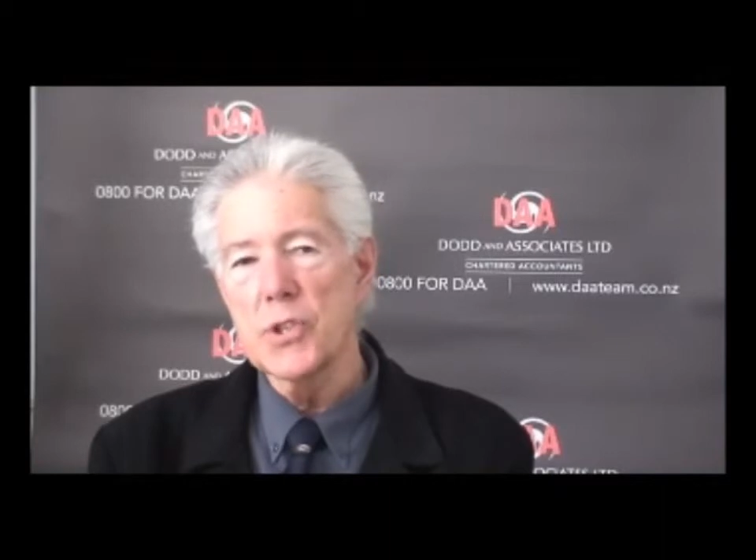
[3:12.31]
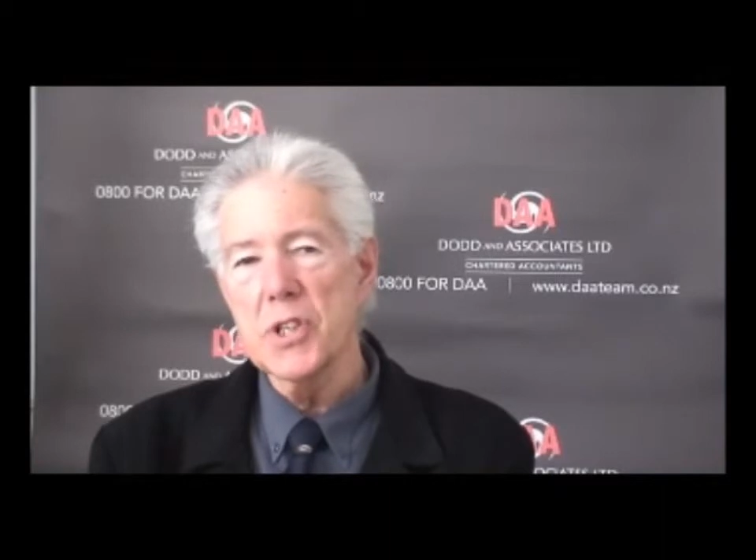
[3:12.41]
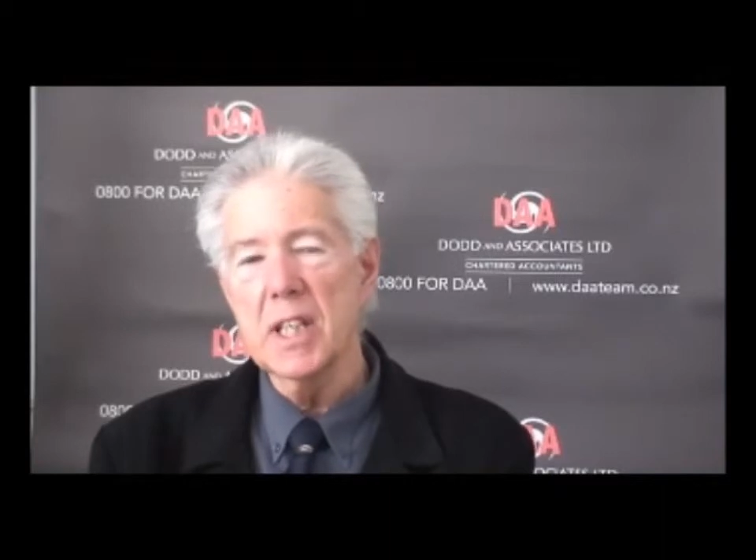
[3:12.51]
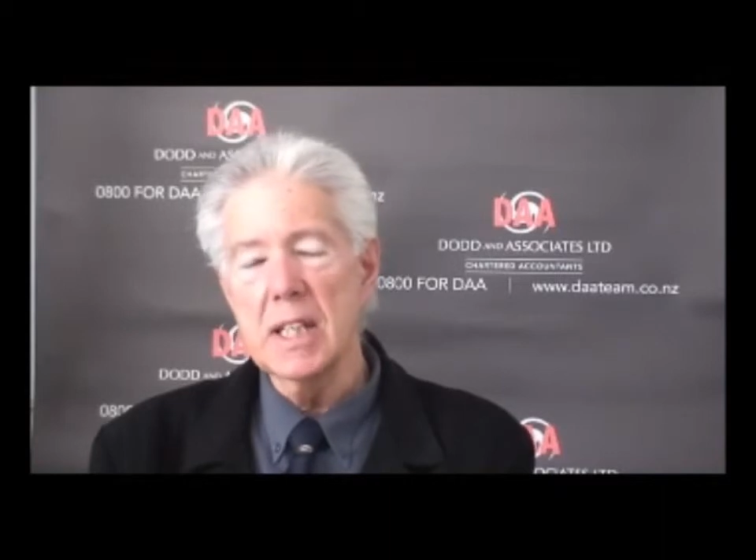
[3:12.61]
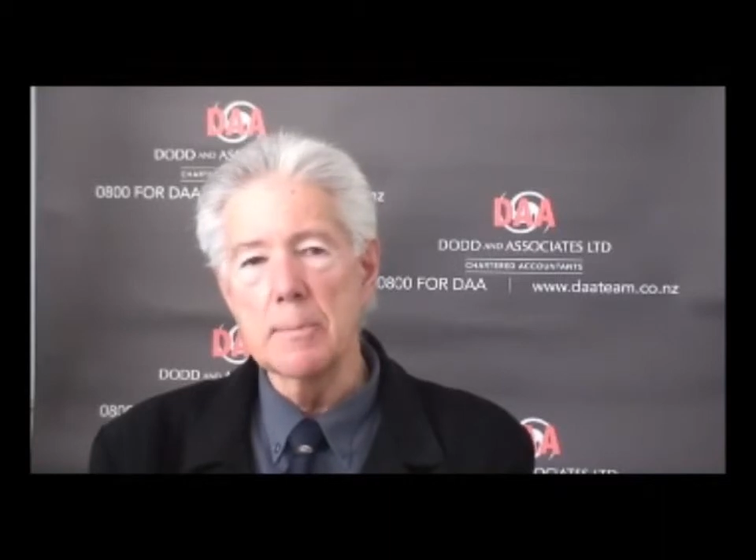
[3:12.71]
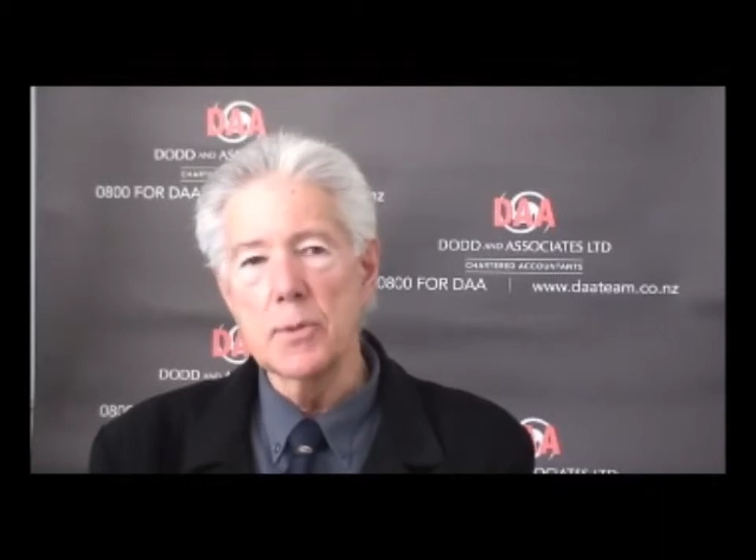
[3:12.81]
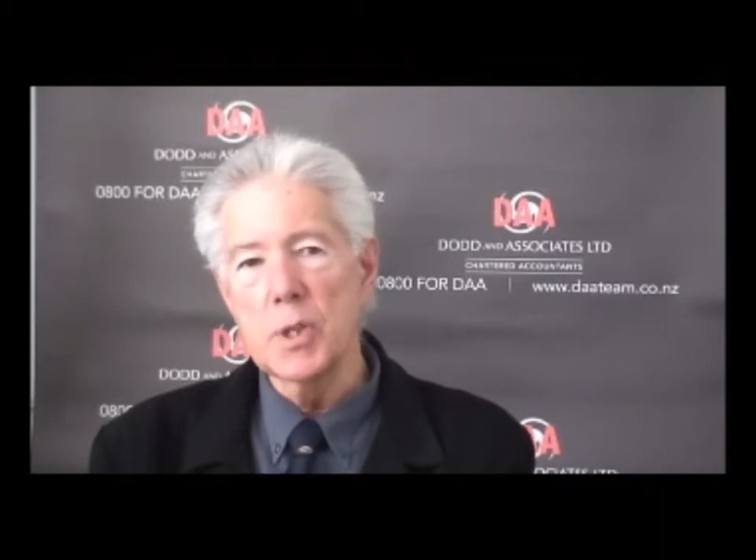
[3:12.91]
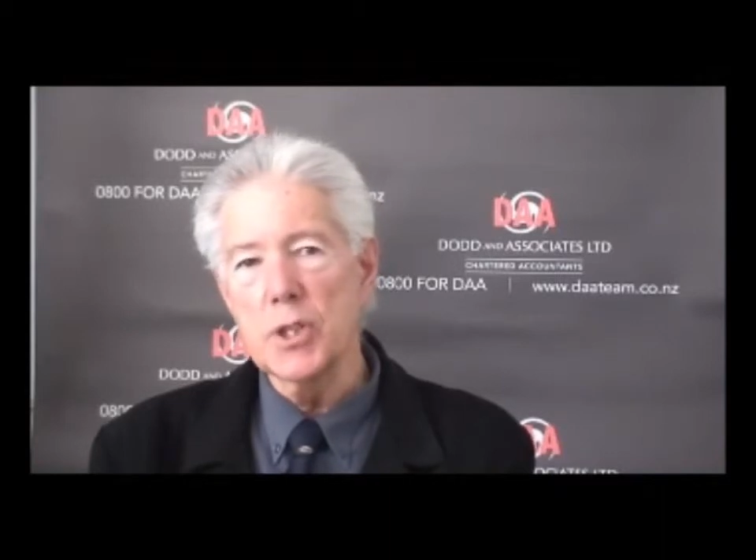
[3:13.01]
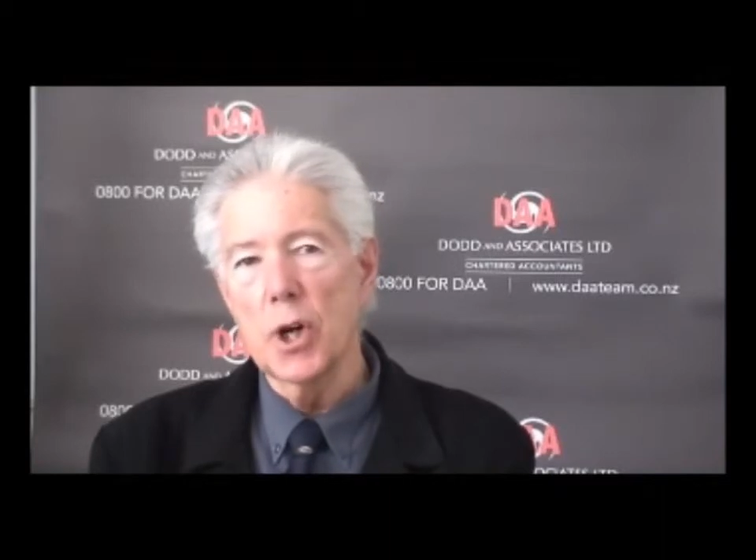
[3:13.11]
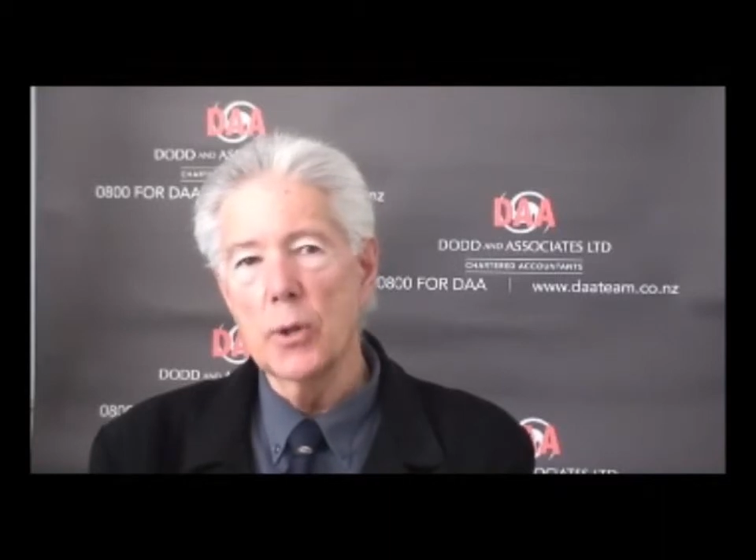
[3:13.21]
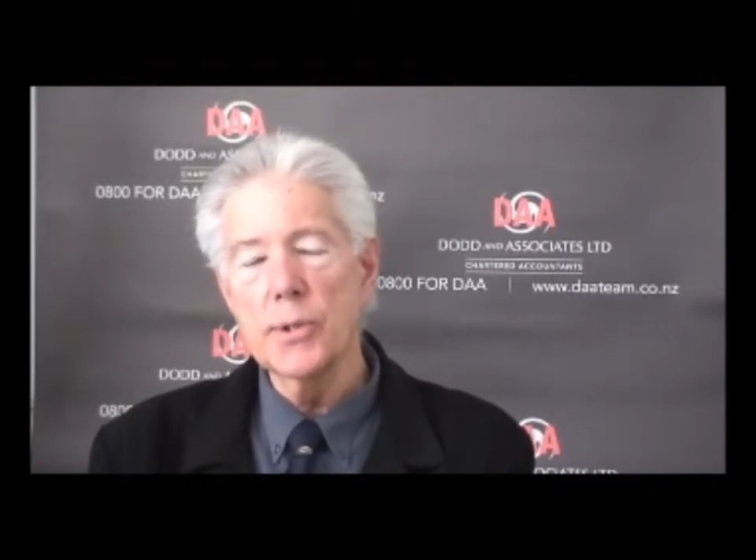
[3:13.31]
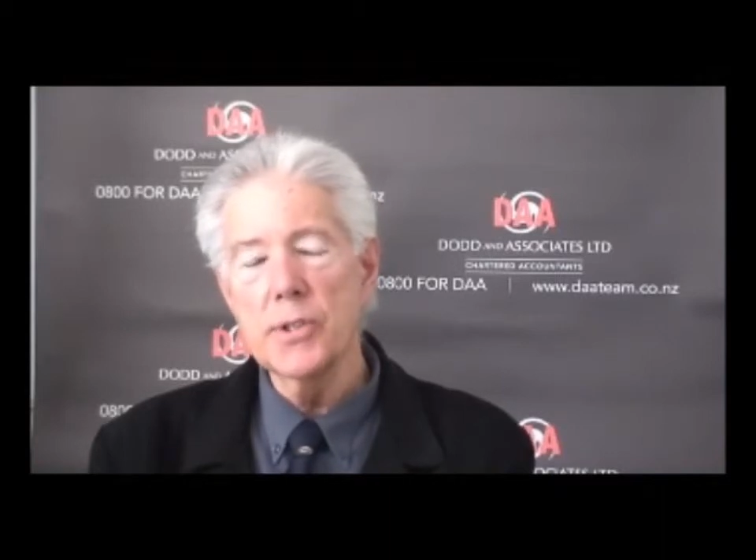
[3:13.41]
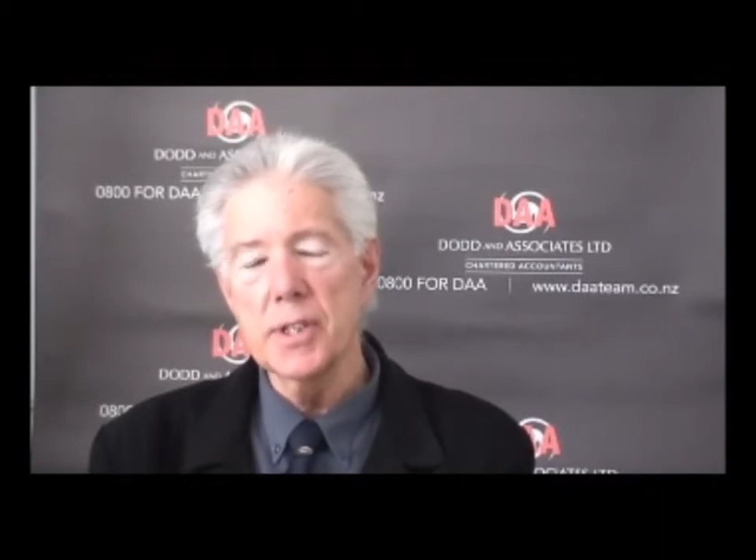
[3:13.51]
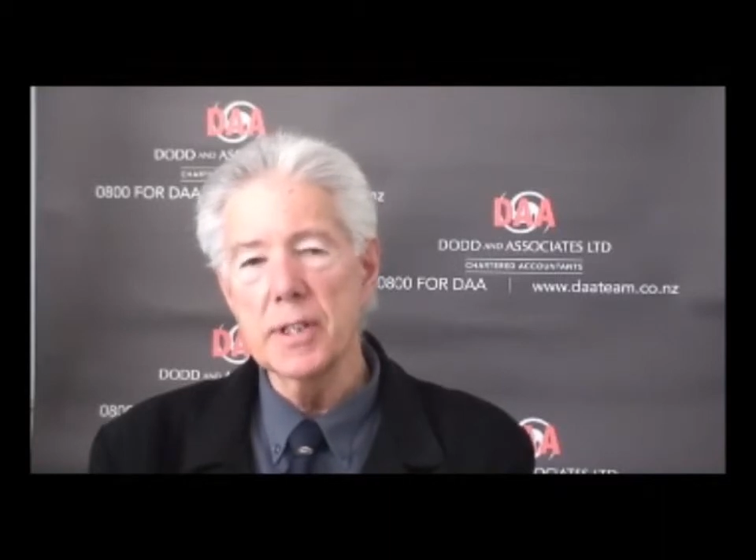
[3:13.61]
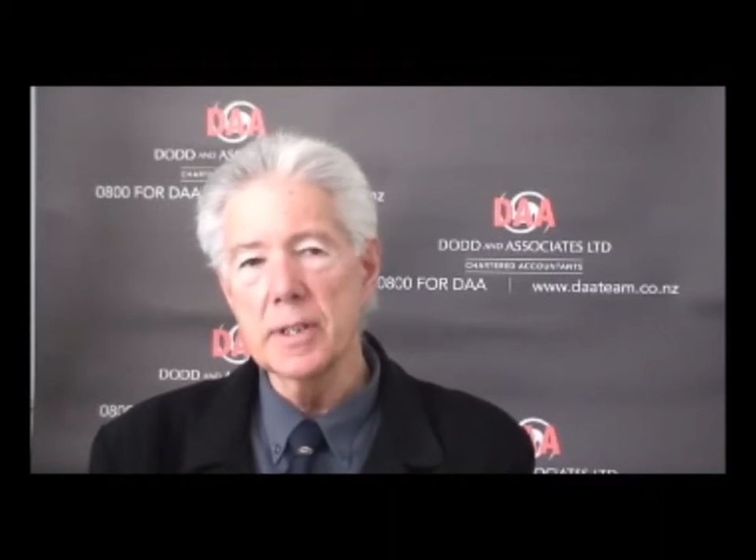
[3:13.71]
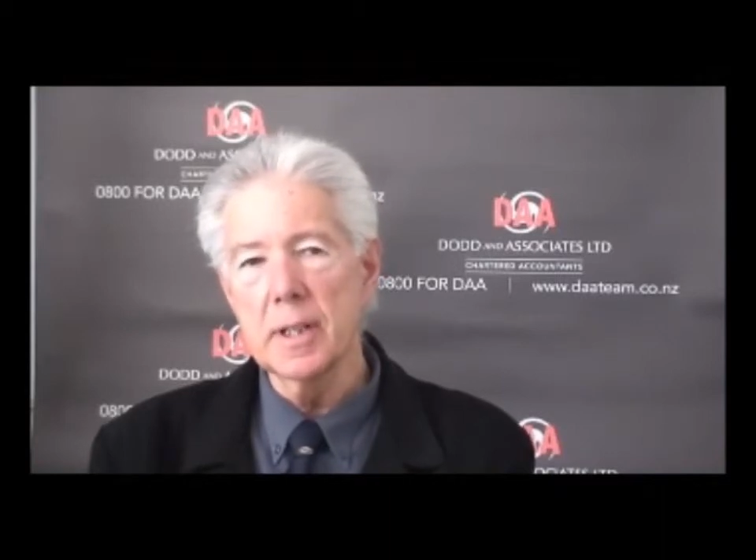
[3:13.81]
scheme which alters the